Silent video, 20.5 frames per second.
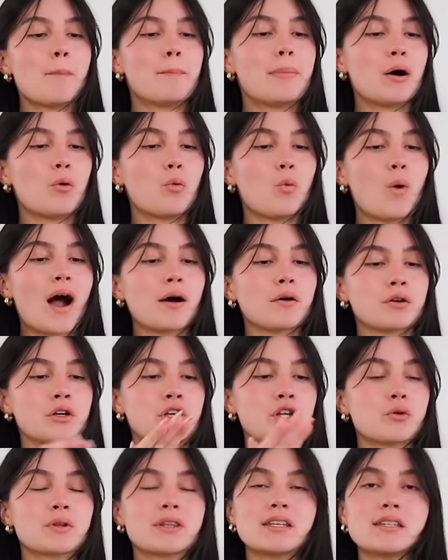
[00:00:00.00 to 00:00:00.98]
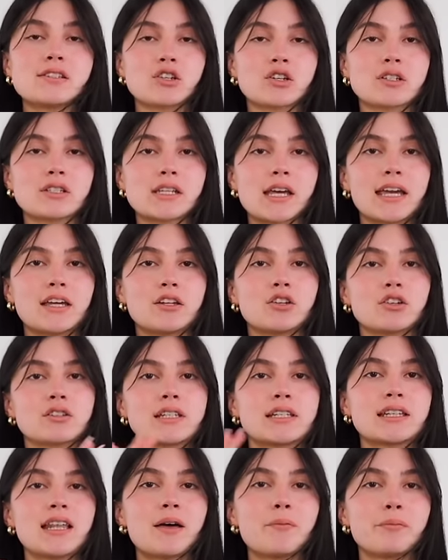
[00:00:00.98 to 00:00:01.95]
But wow, you know what this looks like? It looks
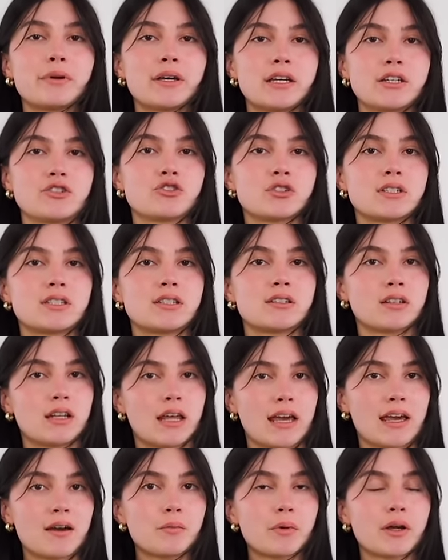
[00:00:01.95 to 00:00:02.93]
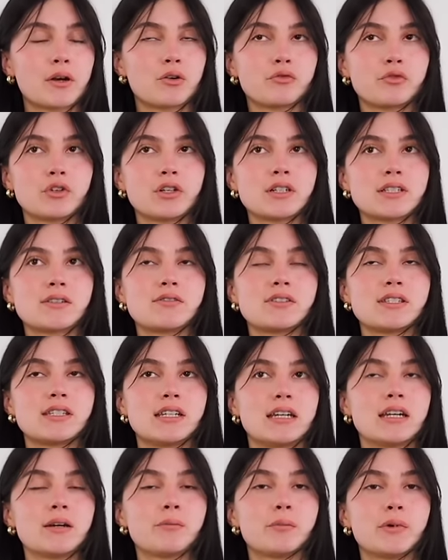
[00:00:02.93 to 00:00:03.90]
like that Pinterest lamp. I don't know if you guys have
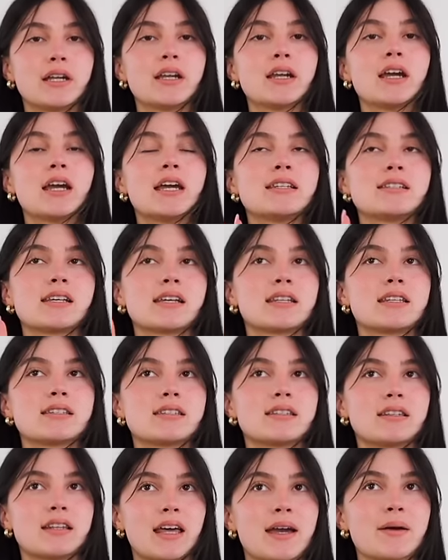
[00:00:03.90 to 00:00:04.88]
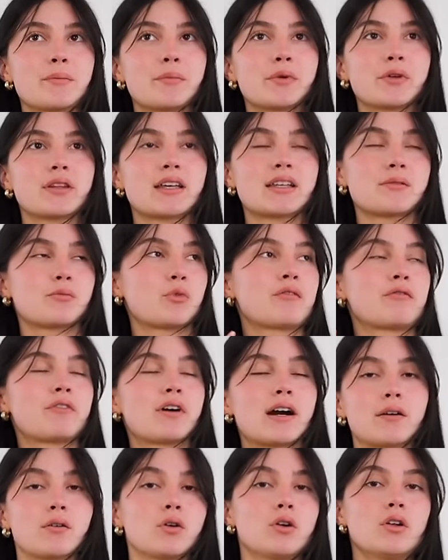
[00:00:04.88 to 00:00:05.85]
seen it, but it's like this lamp that went
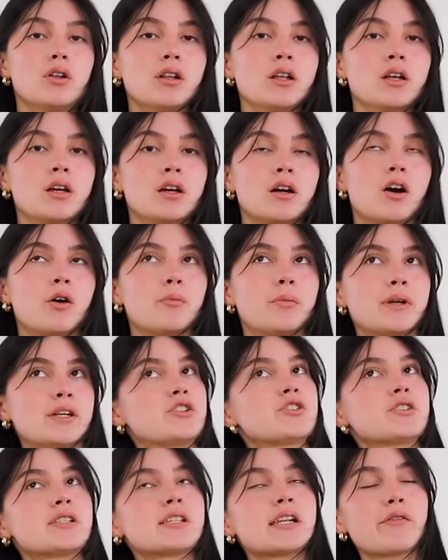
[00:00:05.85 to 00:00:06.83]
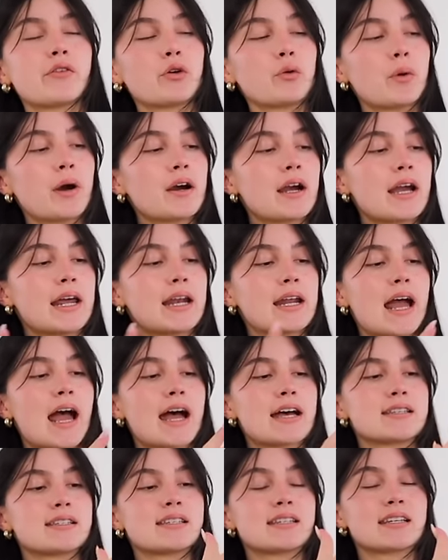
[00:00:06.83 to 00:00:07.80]
viral on Pinterest and everywhere, and it
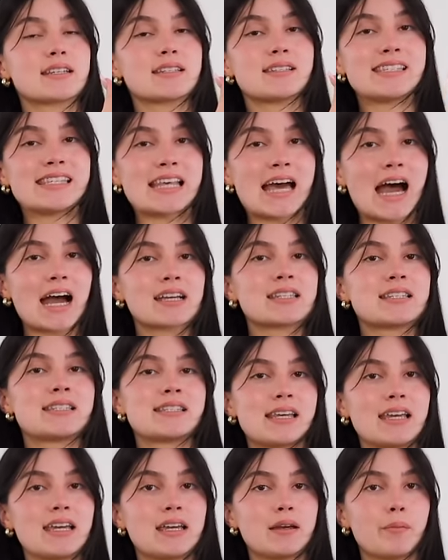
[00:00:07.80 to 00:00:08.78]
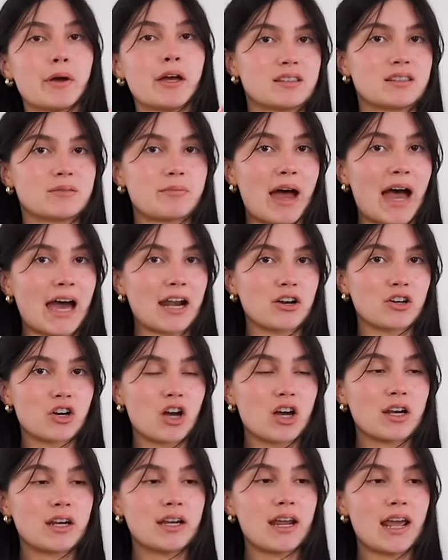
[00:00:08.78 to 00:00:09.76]
has this exact same pattern
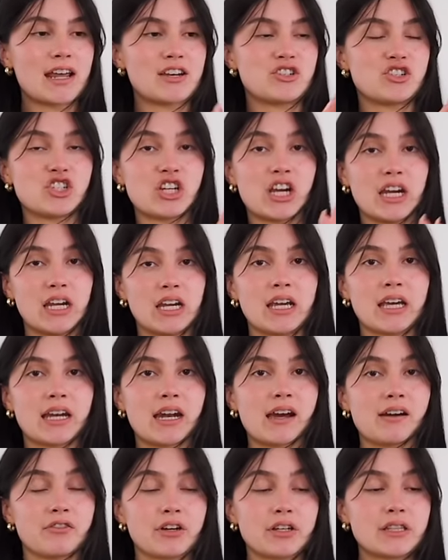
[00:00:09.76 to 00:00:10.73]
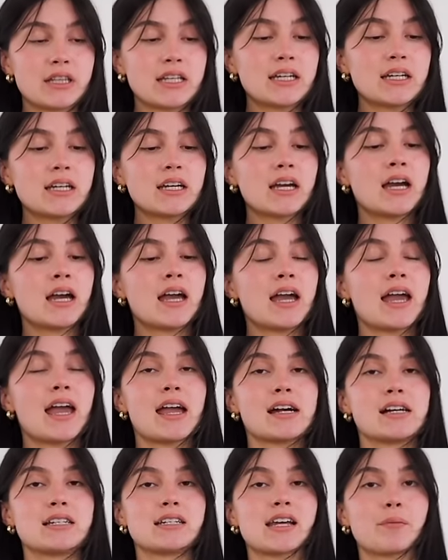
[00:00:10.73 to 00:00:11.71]
on it and shading and everything.
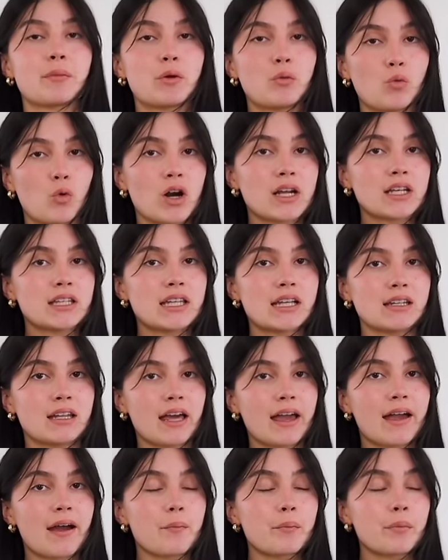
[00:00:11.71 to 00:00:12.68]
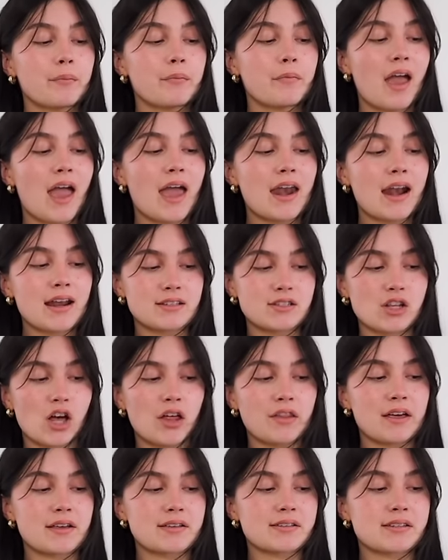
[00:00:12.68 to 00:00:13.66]
And I've been wanting that lamp, and I
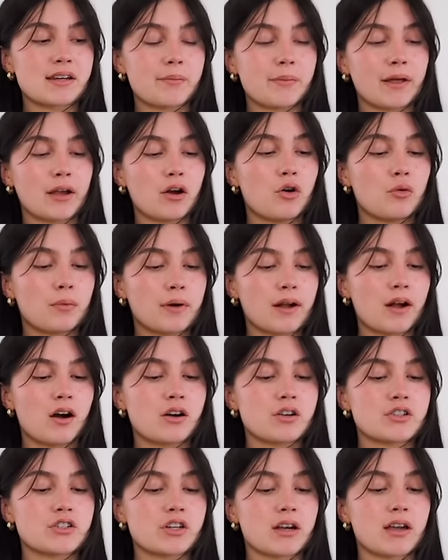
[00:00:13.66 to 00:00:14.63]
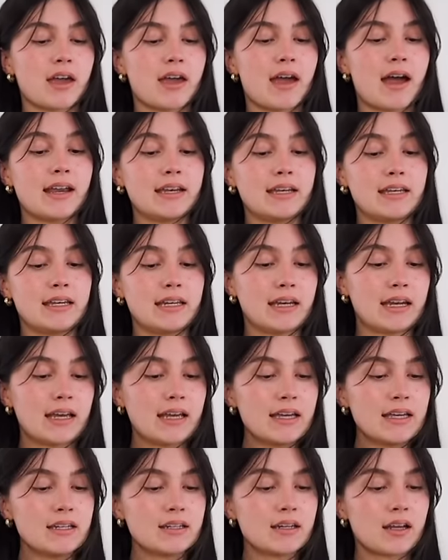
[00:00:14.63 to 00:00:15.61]
saw this and I'm like, oh my gosh, okay, I need
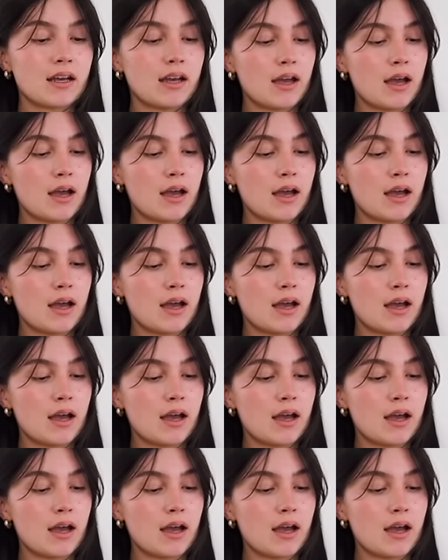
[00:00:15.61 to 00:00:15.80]
it.